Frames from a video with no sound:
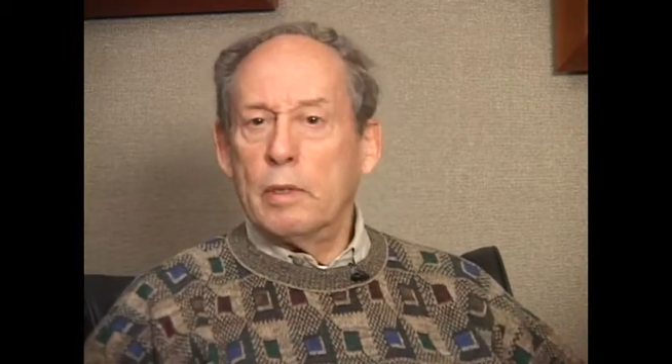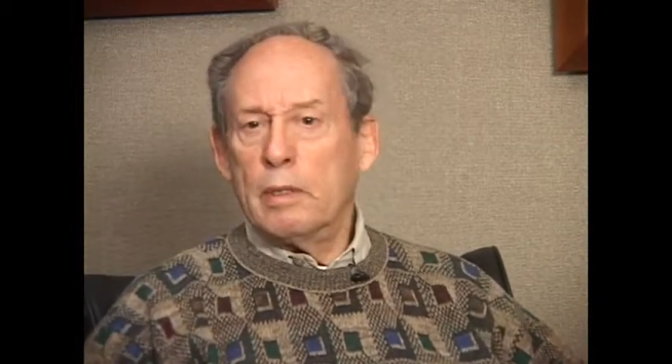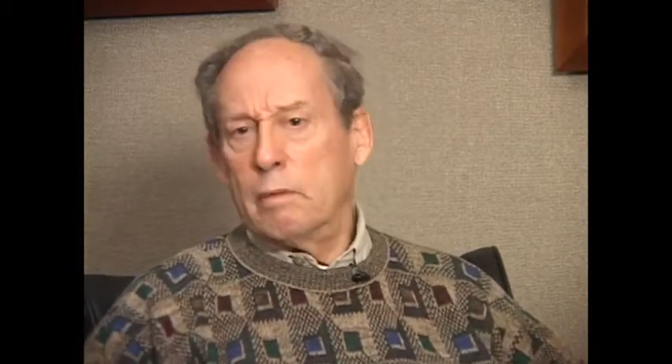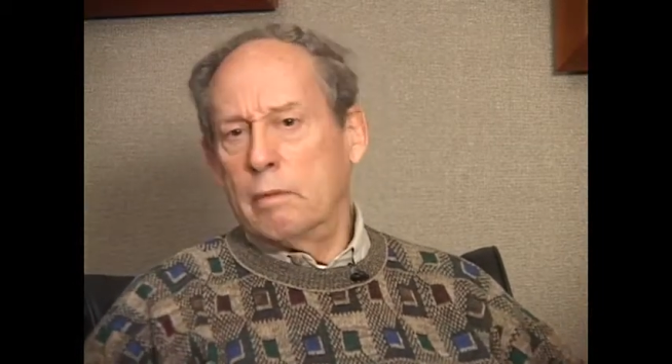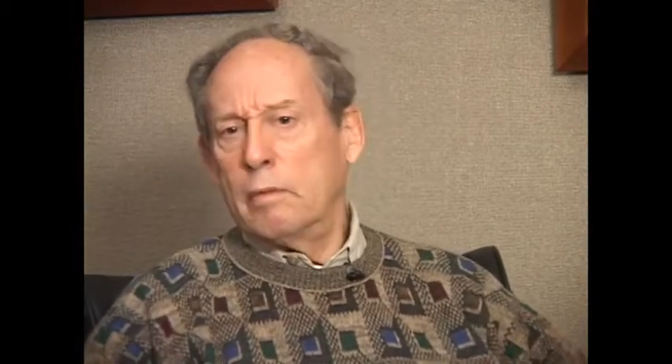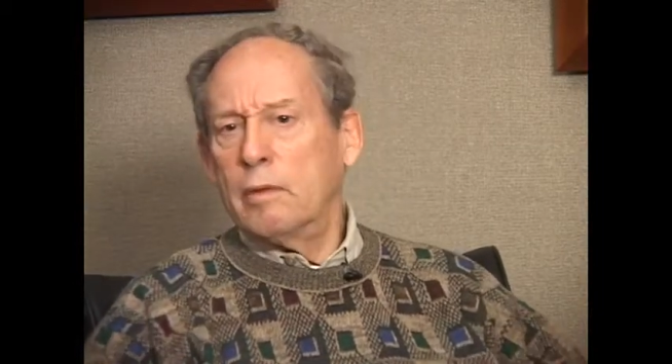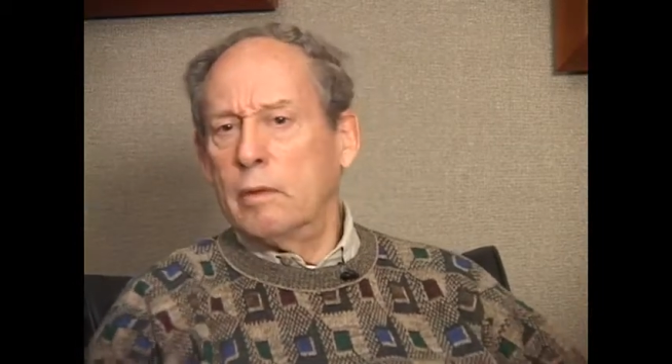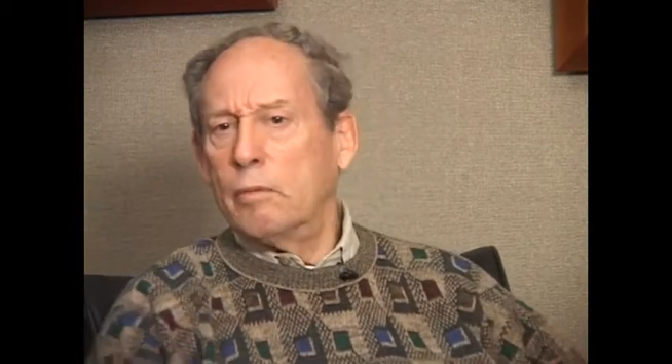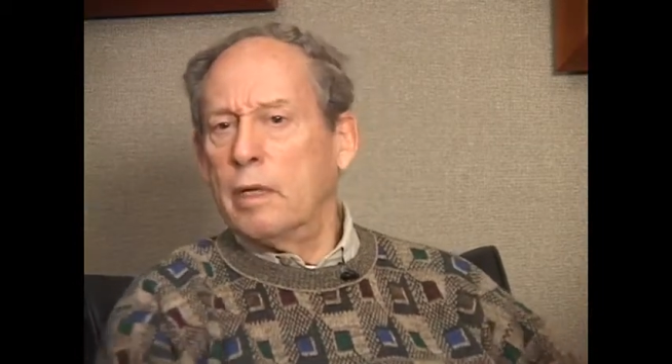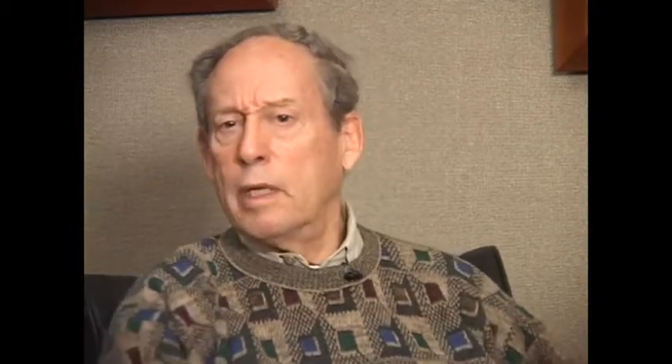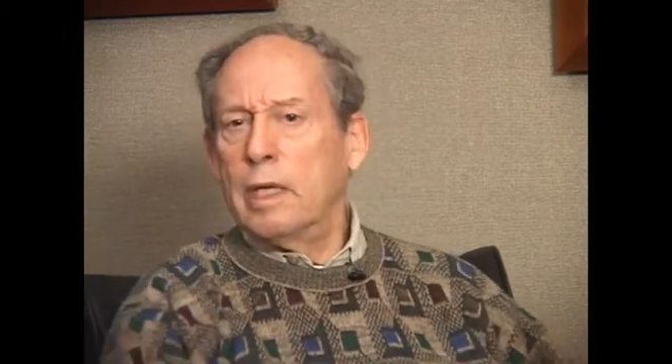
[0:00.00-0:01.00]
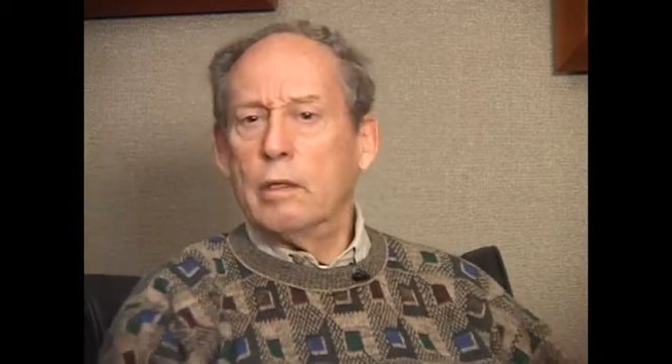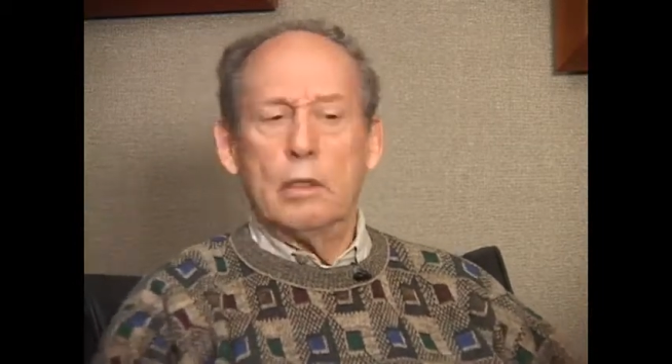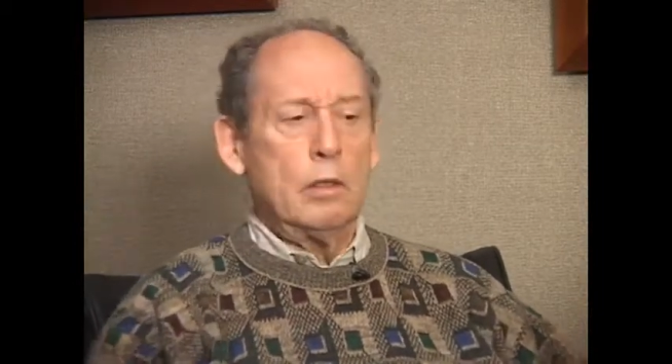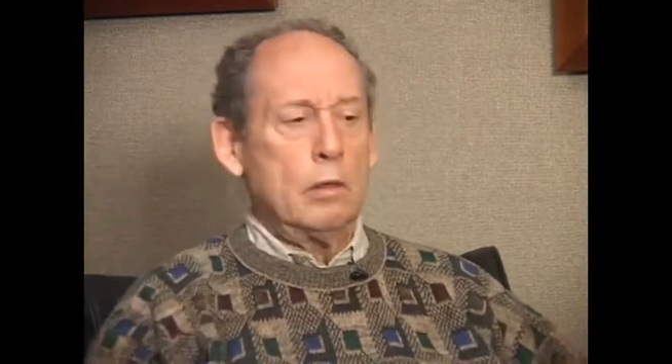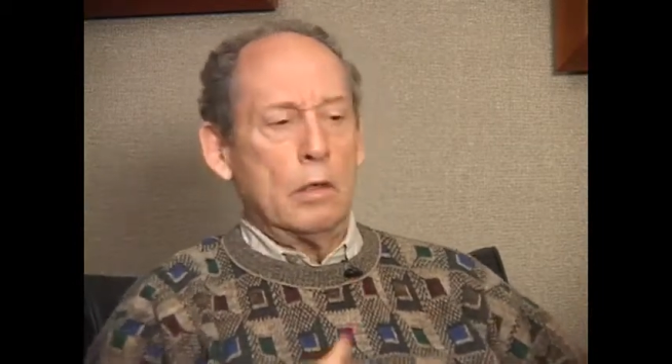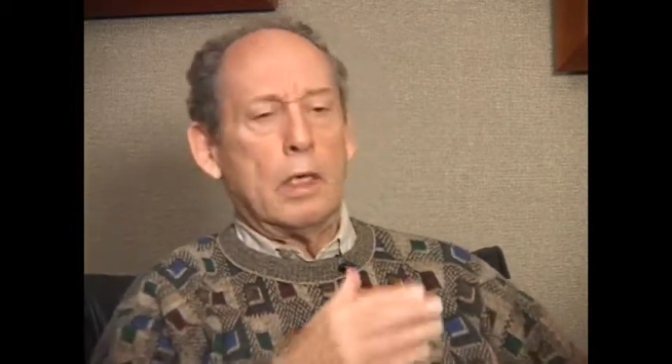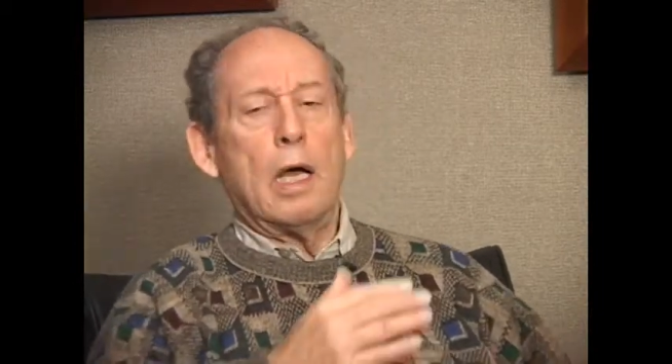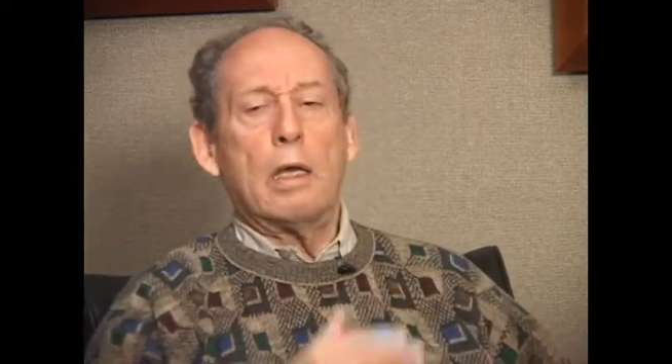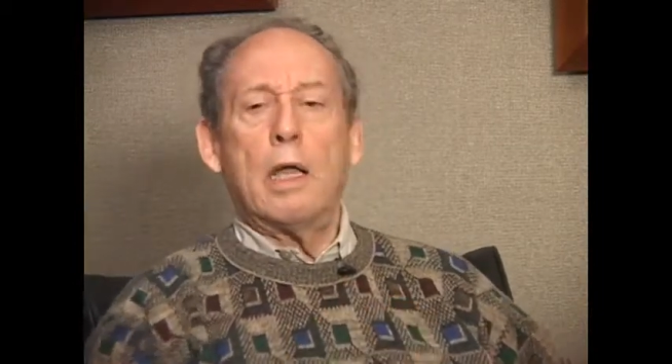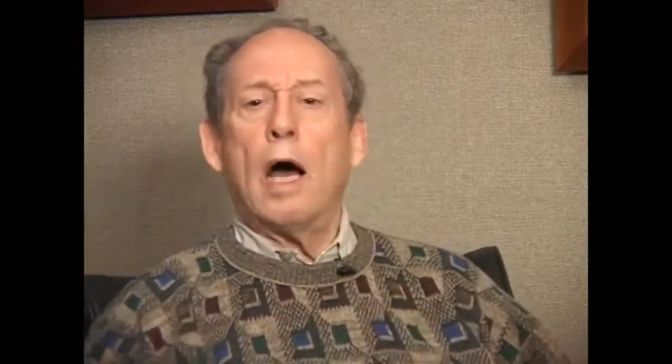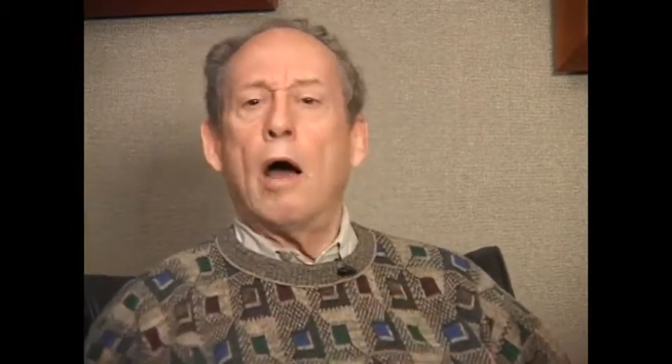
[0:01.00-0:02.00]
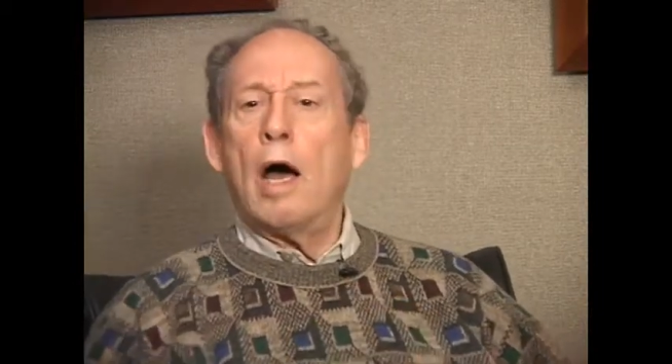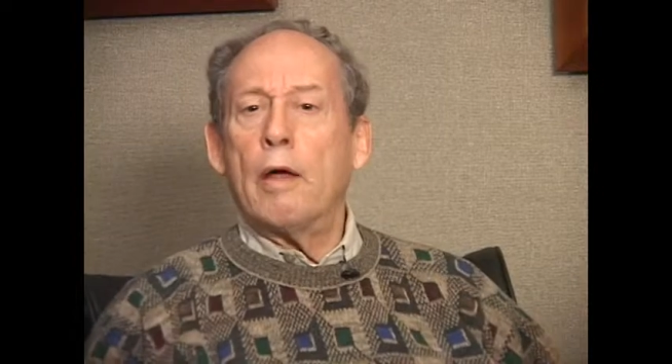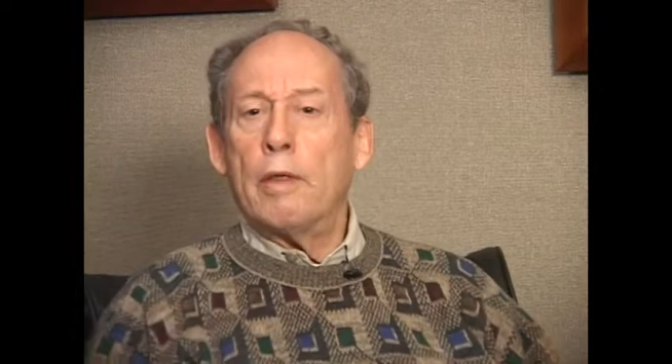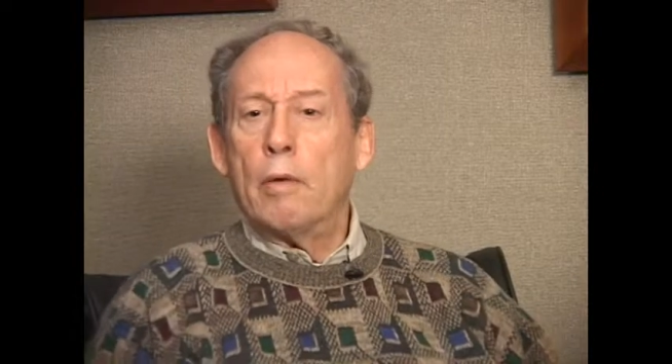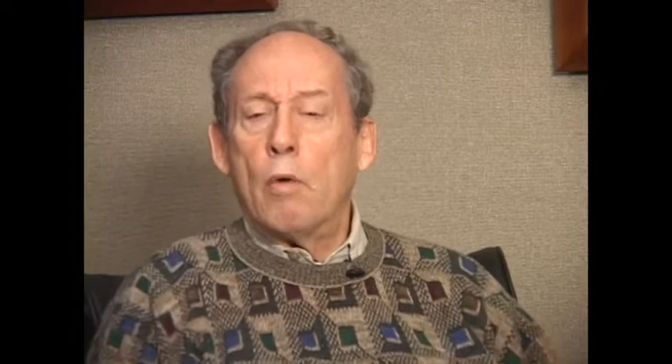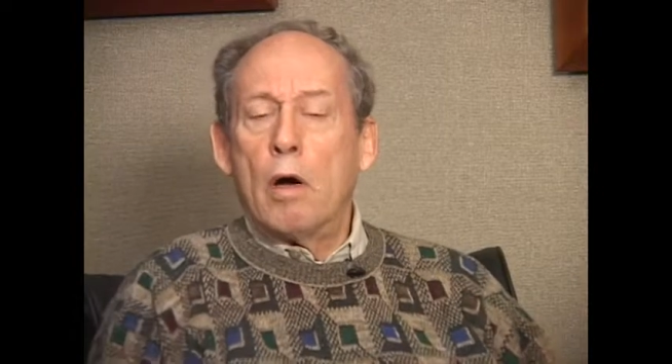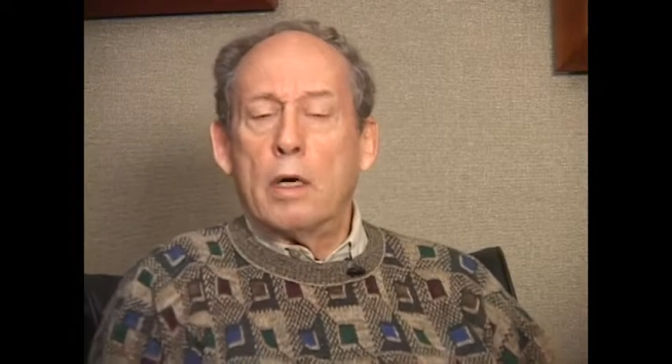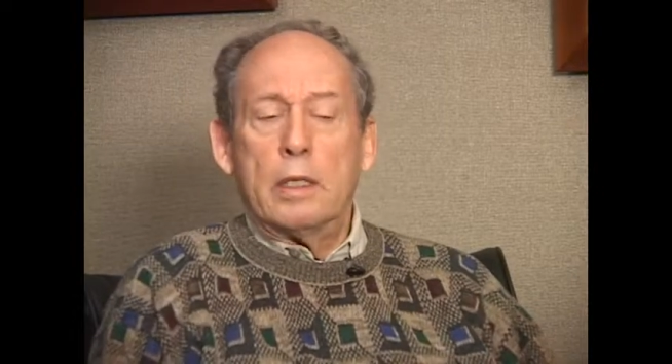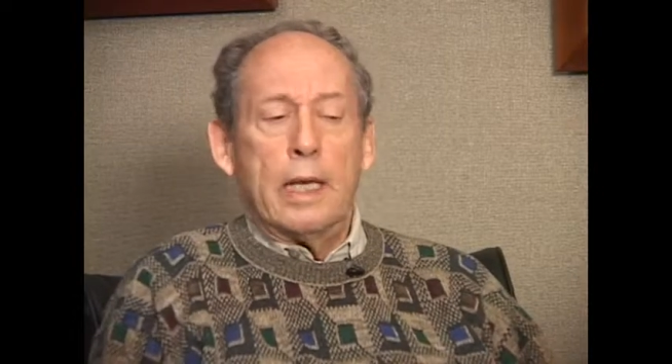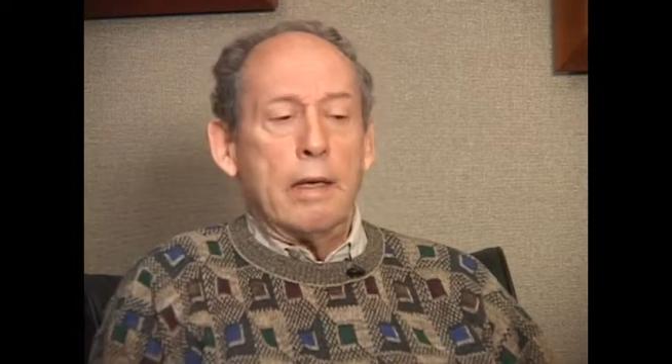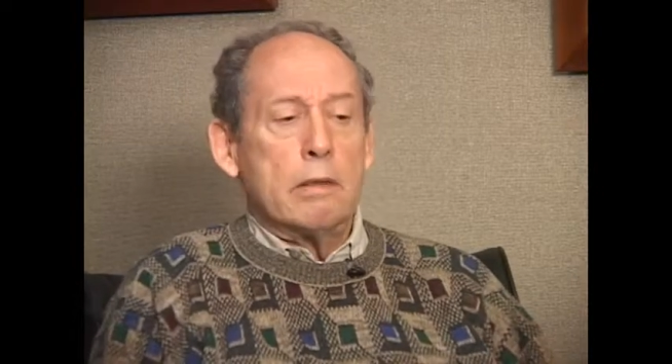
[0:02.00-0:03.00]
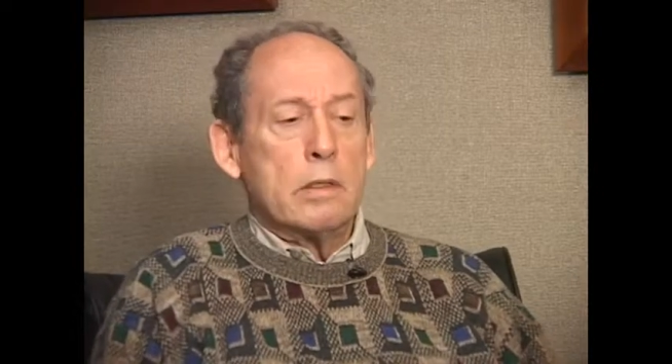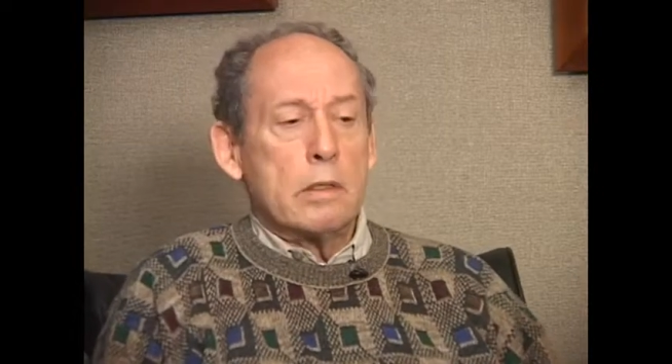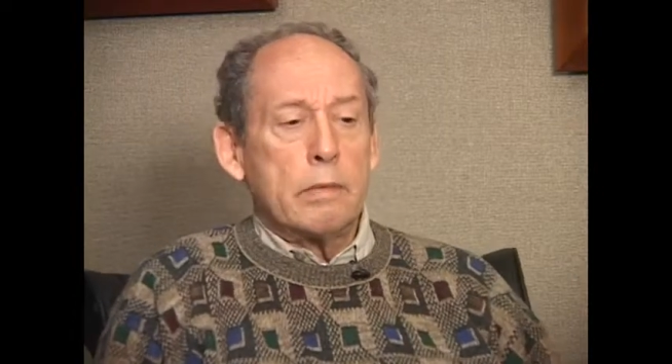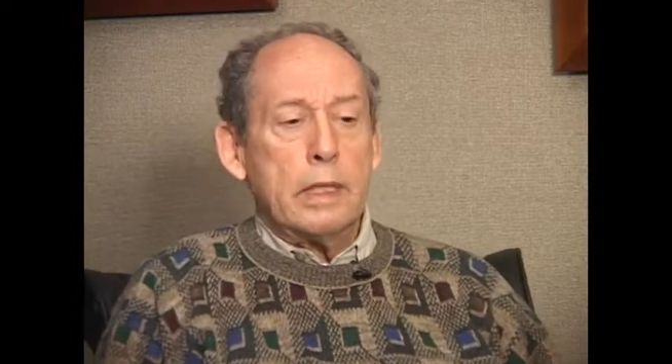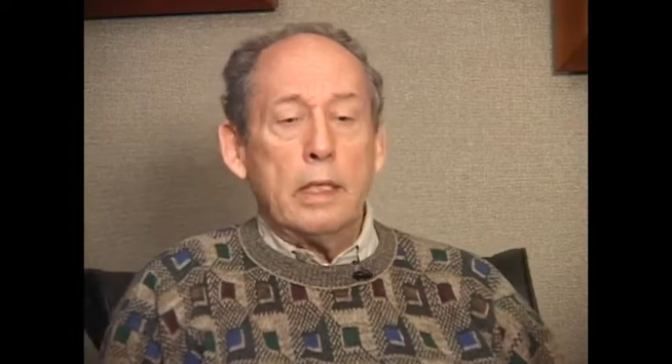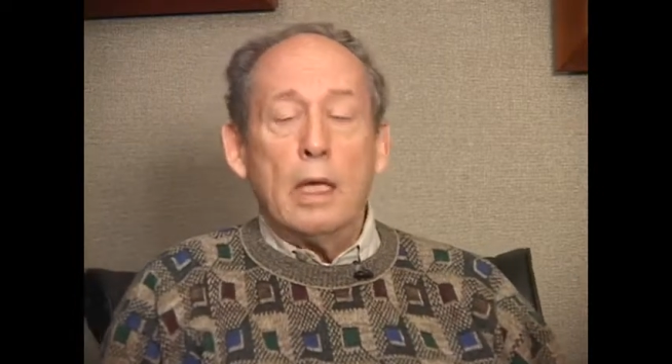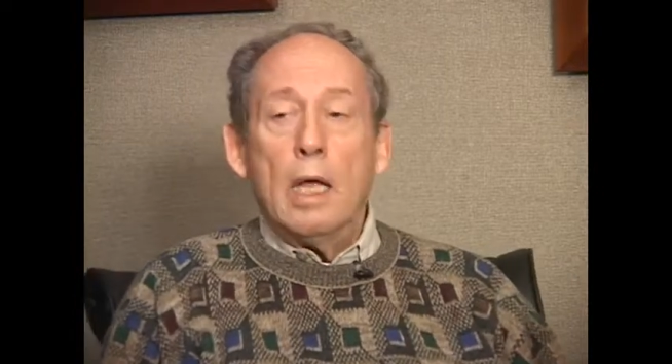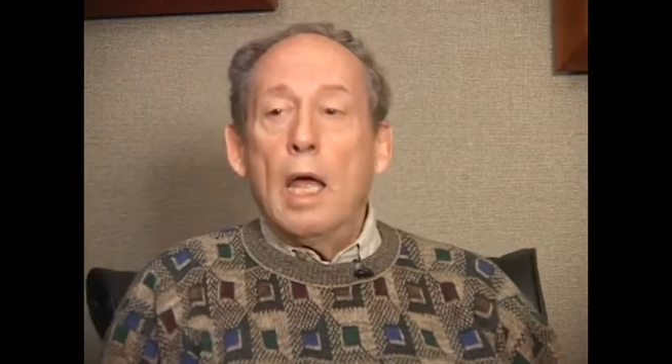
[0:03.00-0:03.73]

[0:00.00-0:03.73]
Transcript: What, what, what are they going to do? Look how, how they're walking down the street.